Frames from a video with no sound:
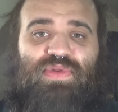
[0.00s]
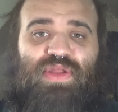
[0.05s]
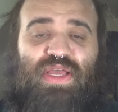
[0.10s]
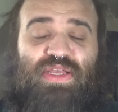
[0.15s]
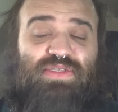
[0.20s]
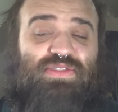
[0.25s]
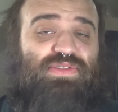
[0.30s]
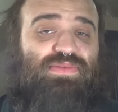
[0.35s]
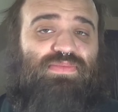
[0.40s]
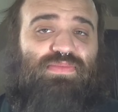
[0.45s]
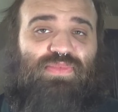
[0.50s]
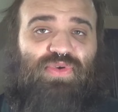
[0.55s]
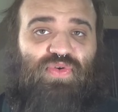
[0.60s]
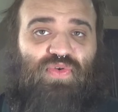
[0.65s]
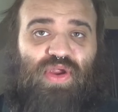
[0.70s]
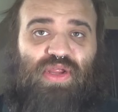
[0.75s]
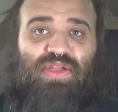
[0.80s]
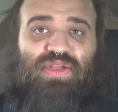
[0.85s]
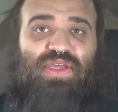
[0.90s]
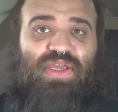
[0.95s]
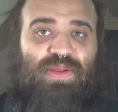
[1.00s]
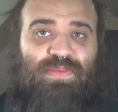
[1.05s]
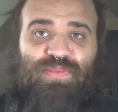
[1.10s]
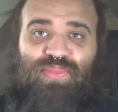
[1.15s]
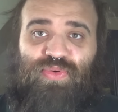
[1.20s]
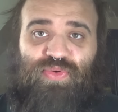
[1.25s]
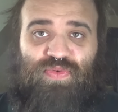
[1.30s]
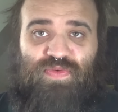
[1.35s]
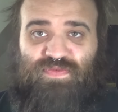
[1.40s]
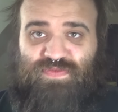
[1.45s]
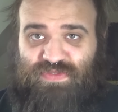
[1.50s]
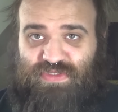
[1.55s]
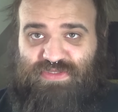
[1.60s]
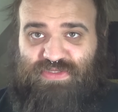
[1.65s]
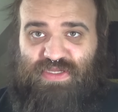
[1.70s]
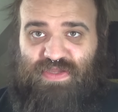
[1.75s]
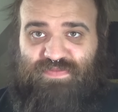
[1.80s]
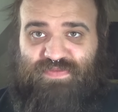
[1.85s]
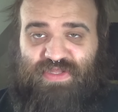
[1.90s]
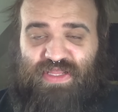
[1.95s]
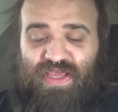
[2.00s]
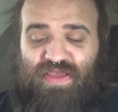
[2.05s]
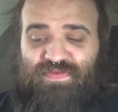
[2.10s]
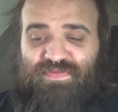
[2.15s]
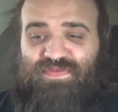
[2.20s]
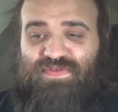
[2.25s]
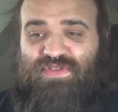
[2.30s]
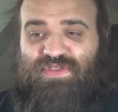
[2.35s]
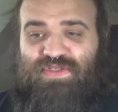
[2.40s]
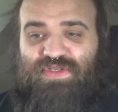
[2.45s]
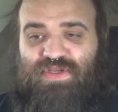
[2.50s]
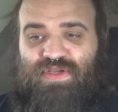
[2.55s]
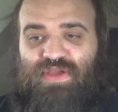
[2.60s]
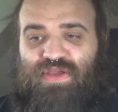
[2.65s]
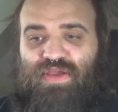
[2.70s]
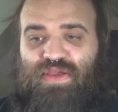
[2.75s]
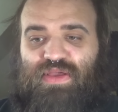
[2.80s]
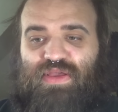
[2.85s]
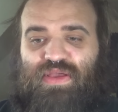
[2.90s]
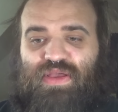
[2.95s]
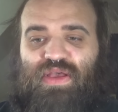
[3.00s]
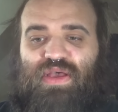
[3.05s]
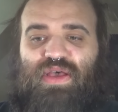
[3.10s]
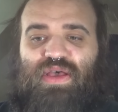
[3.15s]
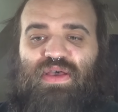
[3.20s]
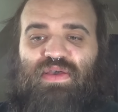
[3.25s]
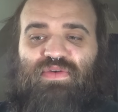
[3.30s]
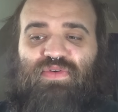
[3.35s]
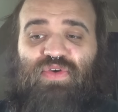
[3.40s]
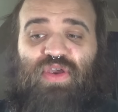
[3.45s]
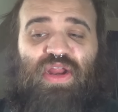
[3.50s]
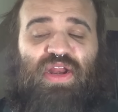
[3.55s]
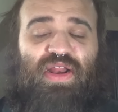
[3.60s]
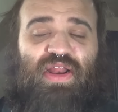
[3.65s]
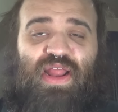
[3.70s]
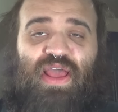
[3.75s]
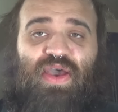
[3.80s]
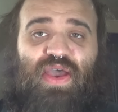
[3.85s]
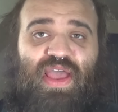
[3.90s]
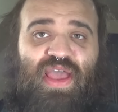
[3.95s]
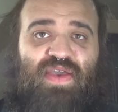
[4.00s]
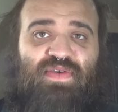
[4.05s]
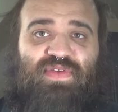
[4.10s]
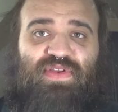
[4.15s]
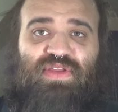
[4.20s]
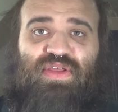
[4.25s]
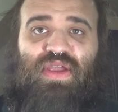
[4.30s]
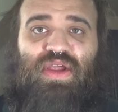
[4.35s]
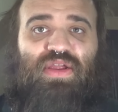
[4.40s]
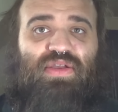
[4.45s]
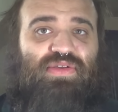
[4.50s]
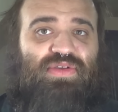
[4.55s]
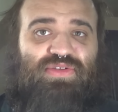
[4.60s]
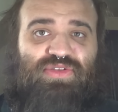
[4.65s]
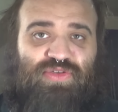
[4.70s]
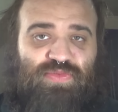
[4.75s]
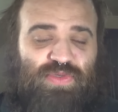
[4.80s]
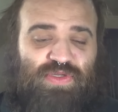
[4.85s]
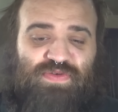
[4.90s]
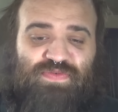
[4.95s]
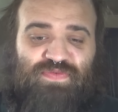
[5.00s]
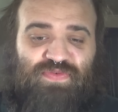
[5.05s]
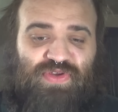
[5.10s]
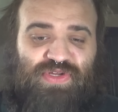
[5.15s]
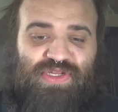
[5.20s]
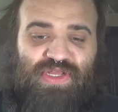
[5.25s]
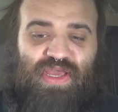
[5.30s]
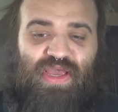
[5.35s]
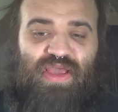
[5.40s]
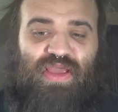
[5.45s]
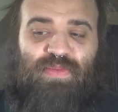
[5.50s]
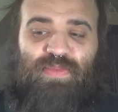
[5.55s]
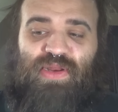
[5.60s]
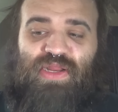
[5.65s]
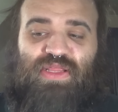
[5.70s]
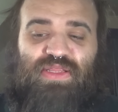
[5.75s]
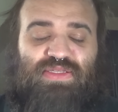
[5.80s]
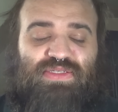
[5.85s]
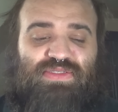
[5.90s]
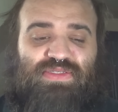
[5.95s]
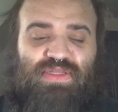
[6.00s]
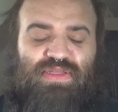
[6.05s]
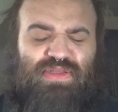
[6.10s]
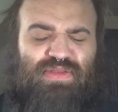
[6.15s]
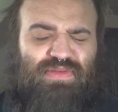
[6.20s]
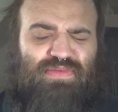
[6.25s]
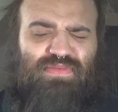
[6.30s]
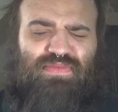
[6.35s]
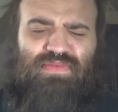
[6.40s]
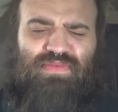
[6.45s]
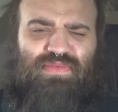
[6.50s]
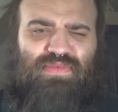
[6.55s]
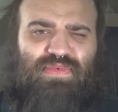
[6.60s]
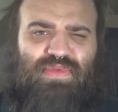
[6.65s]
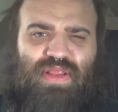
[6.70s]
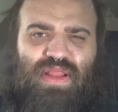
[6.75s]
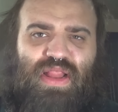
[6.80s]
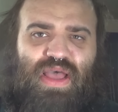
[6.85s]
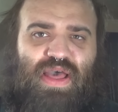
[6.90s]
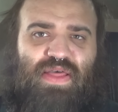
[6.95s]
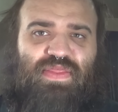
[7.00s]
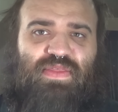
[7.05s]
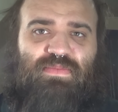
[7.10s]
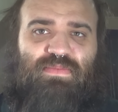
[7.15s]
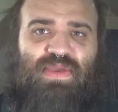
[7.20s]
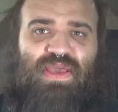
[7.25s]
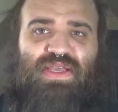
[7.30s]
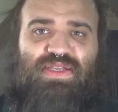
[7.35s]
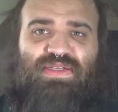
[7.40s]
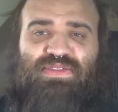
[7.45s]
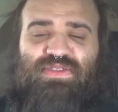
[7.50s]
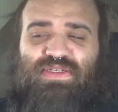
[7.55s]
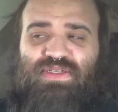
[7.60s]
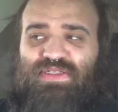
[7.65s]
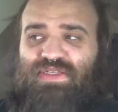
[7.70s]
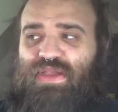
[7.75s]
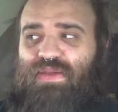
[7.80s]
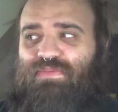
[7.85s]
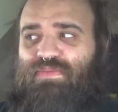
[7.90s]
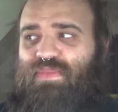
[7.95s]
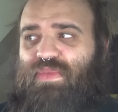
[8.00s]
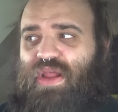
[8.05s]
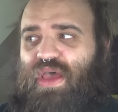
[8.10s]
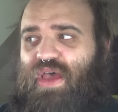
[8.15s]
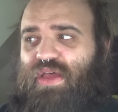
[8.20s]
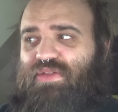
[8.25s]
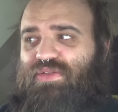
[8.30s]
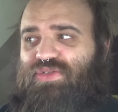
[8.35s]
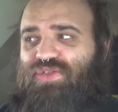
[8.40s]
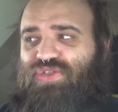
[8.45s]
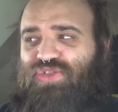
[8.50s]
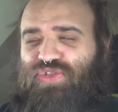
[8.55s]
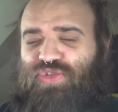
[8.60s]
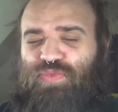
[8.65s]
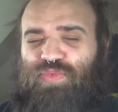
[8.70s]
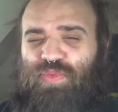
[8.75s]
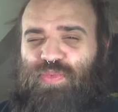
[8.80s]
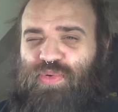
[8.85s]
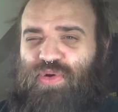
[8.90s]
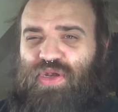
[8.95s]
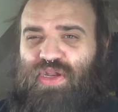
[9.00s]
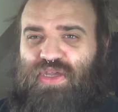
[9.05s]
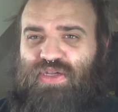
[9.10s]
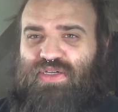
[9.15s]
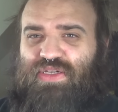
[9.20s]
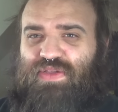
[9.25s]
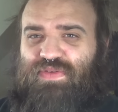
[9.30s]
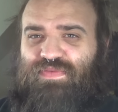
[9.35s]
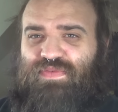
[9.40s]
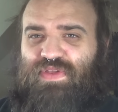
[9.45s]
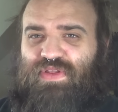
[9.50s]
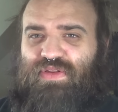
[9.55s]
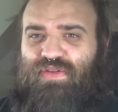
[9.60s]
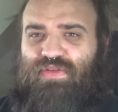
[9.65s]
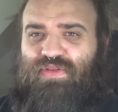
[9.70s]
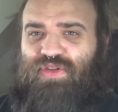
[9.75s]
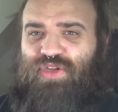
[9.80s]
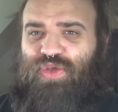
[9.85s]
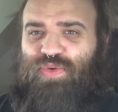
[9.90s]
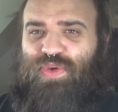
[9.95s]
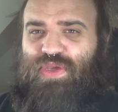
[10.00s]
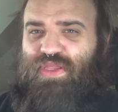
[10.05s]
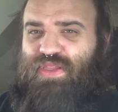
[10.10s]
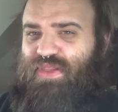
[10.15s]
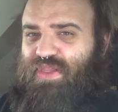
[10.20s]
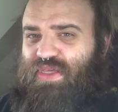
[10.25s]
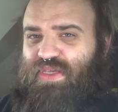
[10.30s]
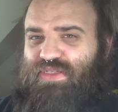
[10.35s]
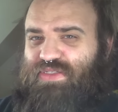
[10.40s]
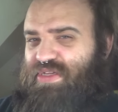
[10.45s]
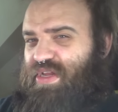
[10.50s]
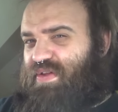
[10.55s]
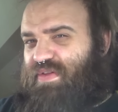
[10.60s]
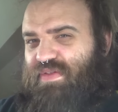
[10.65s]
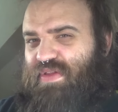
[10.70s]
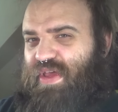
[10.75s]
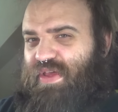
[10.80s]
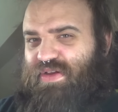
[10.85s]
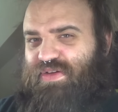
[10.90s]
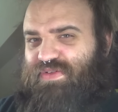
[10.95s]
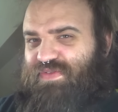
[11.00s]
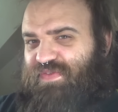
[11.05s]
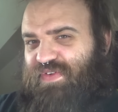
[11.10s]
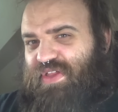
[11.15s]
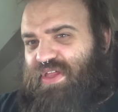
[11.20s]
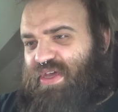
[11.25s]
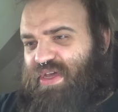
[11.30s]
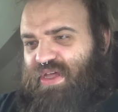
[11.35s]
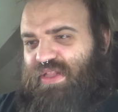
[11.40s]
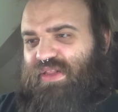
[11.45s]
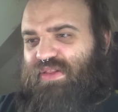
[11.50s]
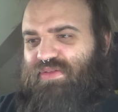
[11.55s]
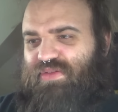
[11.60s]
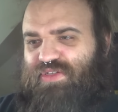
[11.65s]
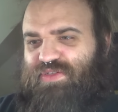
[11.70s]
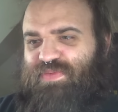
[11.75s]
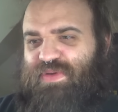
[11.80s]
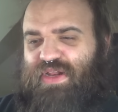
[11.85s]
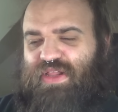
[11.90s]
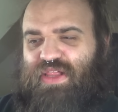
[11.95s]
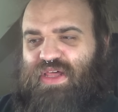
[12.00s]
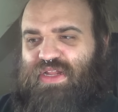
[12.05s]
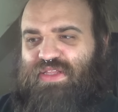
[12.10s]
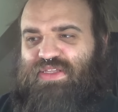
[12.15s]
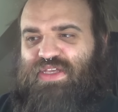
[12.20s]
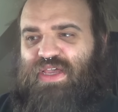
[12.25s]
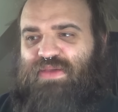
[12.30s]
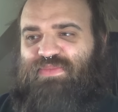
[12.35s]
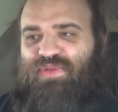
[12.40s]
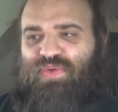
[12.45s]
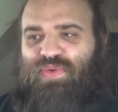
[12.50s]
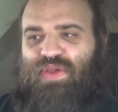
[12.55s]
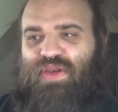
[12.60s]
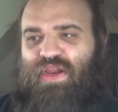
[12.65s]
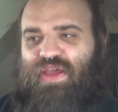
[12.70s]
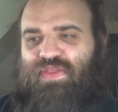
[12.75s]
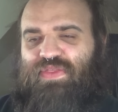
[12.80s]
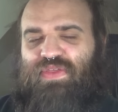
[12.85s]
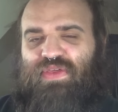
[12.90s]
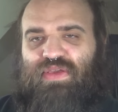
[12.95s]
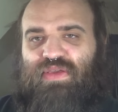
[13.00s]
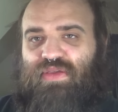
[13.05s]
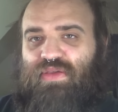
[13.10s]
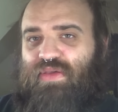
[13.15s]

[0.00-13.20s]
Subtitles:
has greatly improved since I've left. Granted, now I have entirely too much free time, and it's not the best because I'm not super productive at doing things. I just feel like I spend a lot of time doing nothing,